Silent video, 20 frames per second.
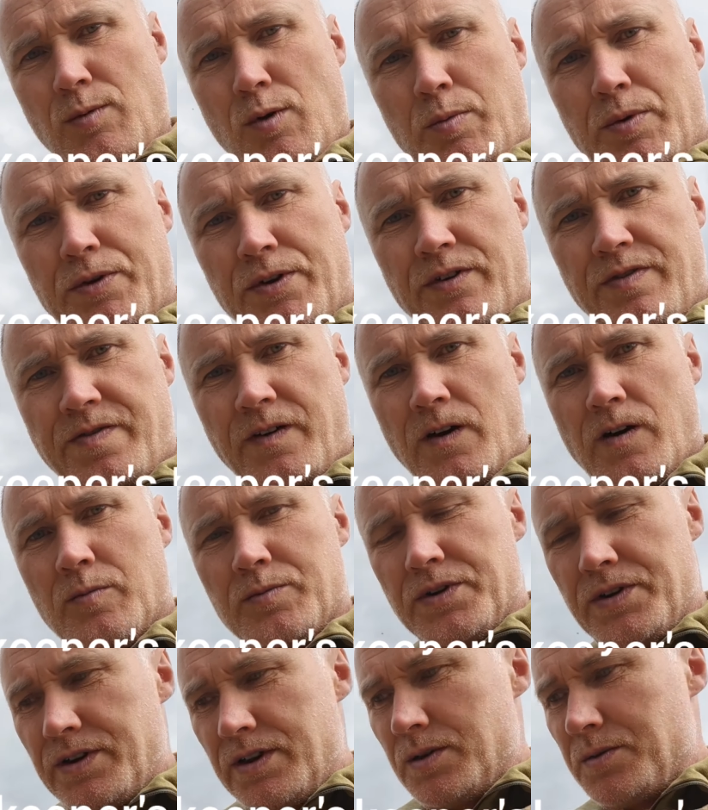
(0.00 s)
up on the farm
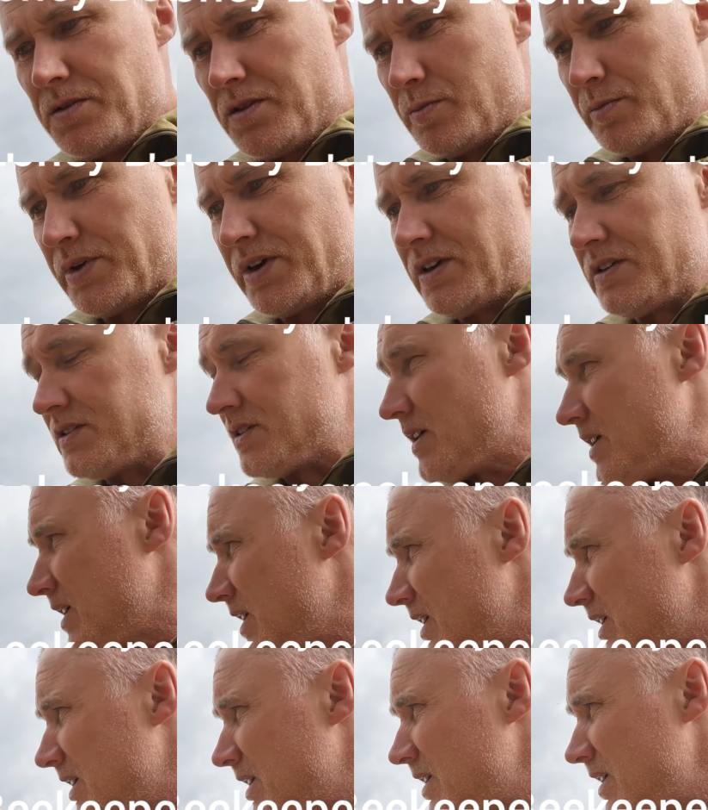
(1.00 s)
today with the bees,
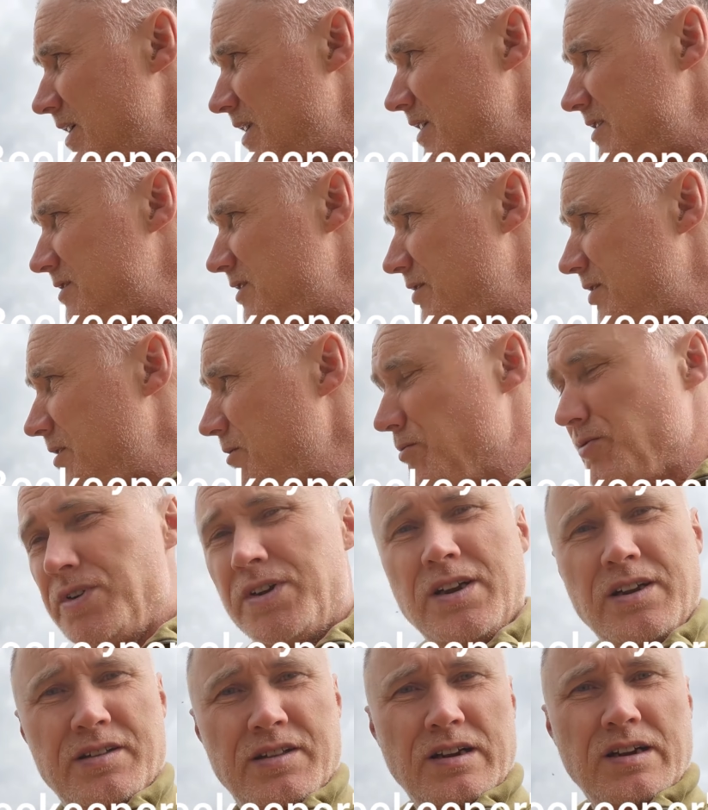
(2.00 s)
and there's nothing
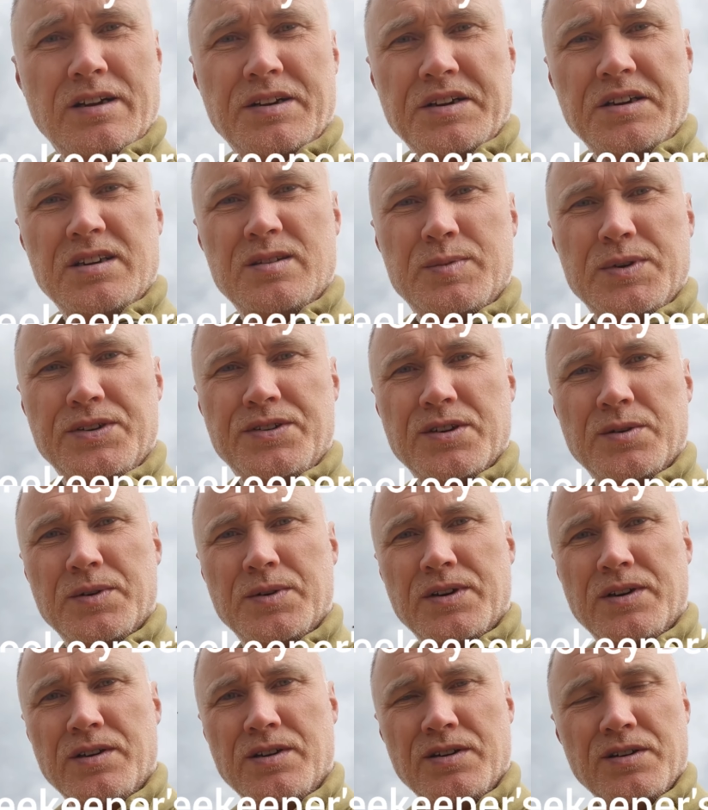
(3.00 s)
really that I need to be
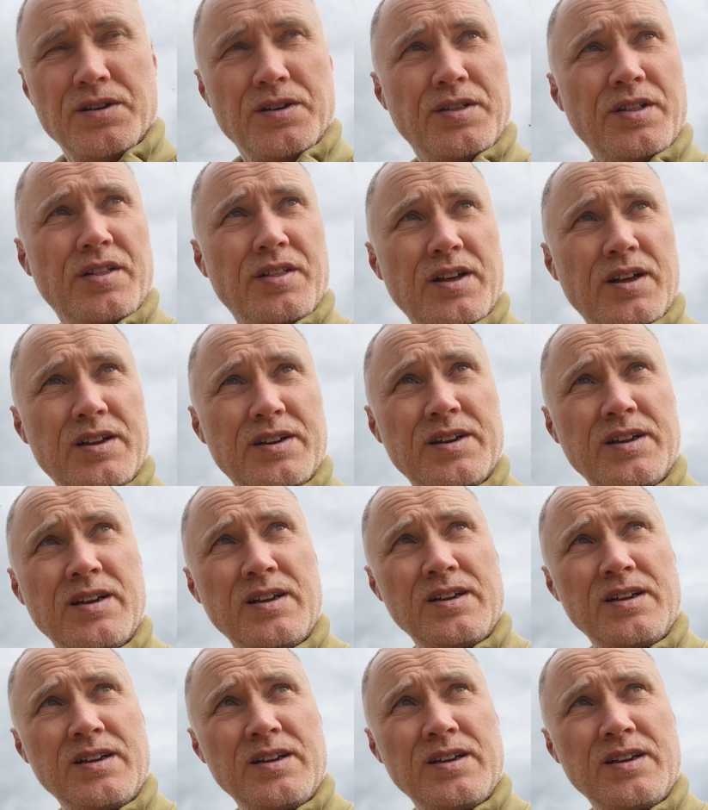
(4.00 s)
doing other than